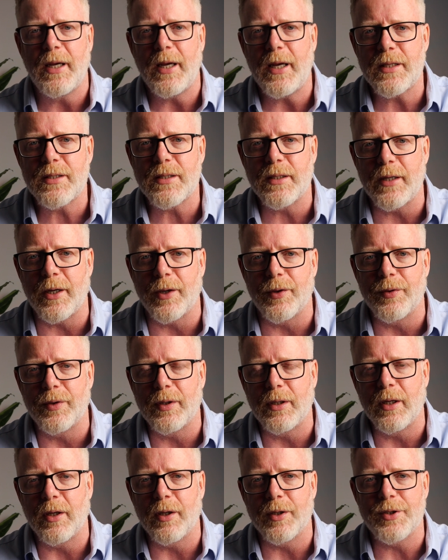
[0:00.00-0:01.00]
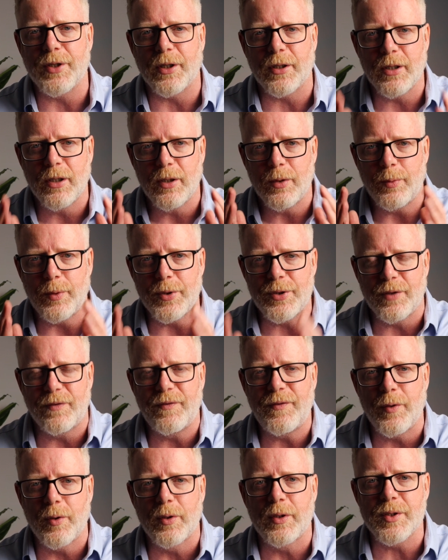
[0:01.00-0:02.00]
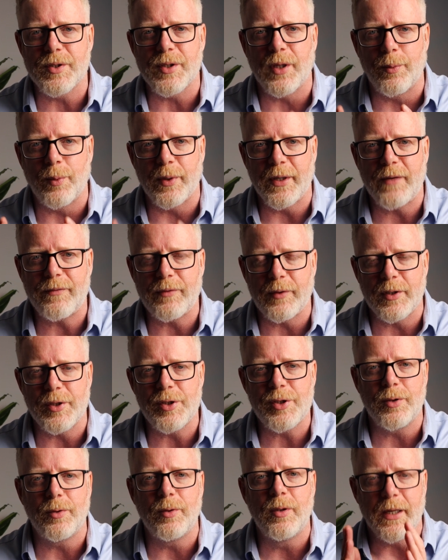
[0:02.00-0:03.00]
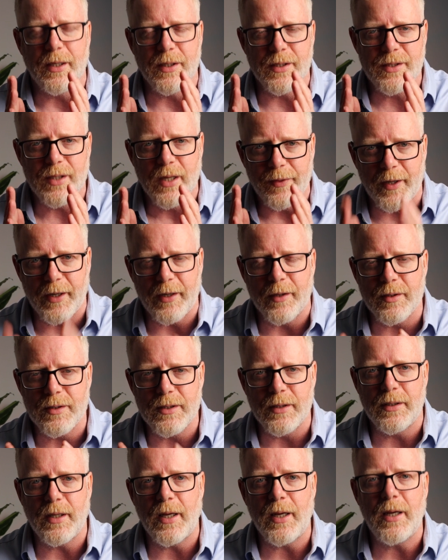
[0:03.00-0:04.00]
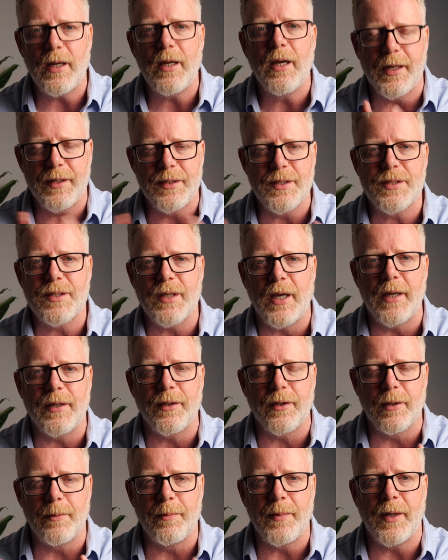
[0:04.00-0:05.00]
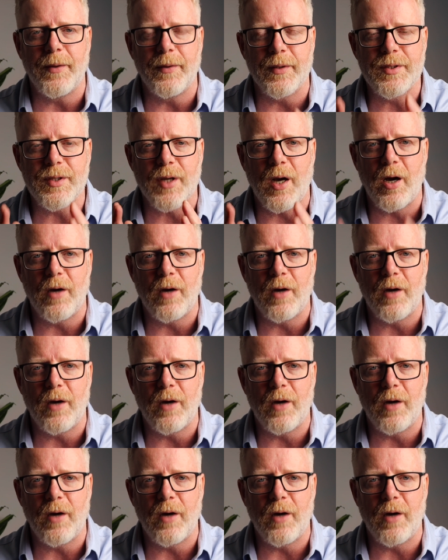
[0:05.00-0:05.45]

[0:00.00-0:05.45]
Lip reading: It's an error in logic. We should focus on whatever issue is there today and decide on the merits